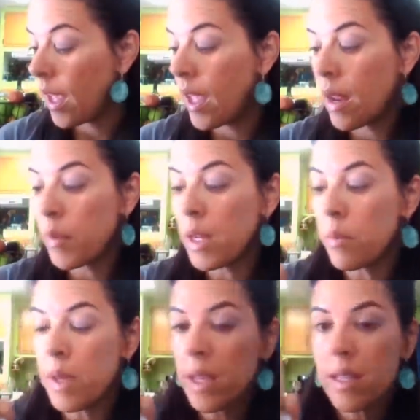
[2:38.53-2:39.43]
and I'm going
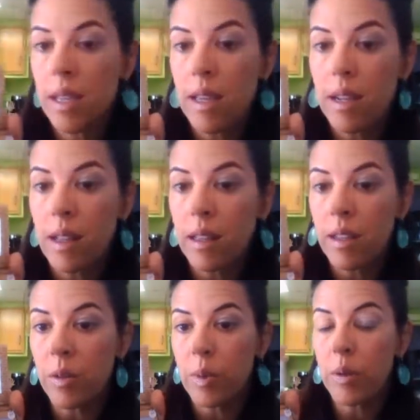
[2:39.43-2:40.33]
to mix it a
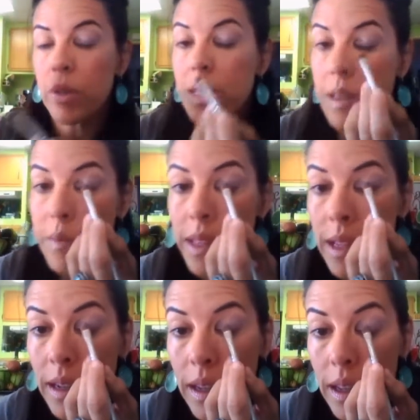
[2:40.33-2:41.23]
little bit with
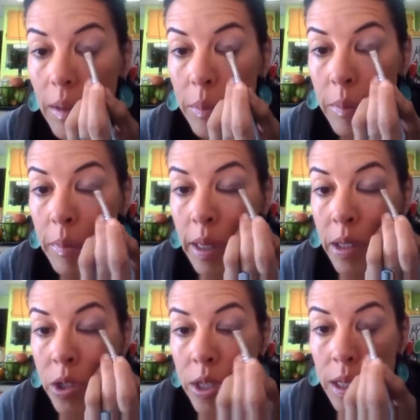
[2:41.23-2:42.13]
something
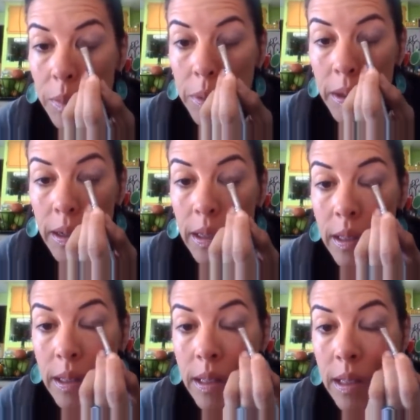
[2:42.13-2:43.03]
much deeper
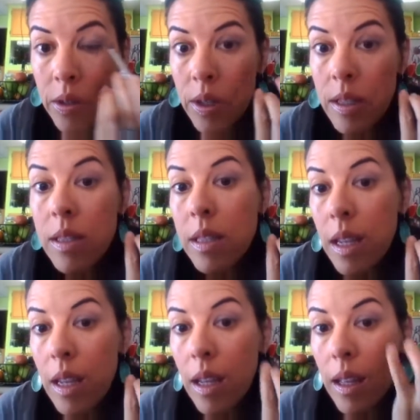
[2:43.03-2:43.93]
so you can
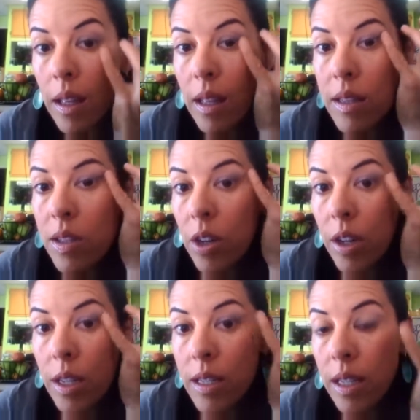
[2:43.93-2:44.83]
see it's
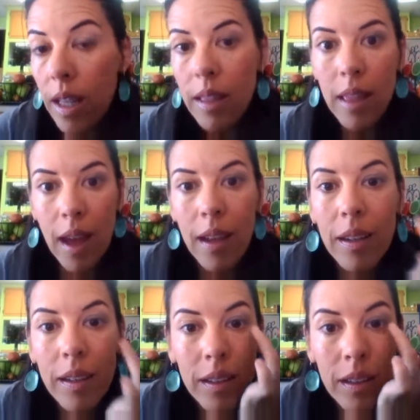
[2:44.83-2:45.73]
starting to get that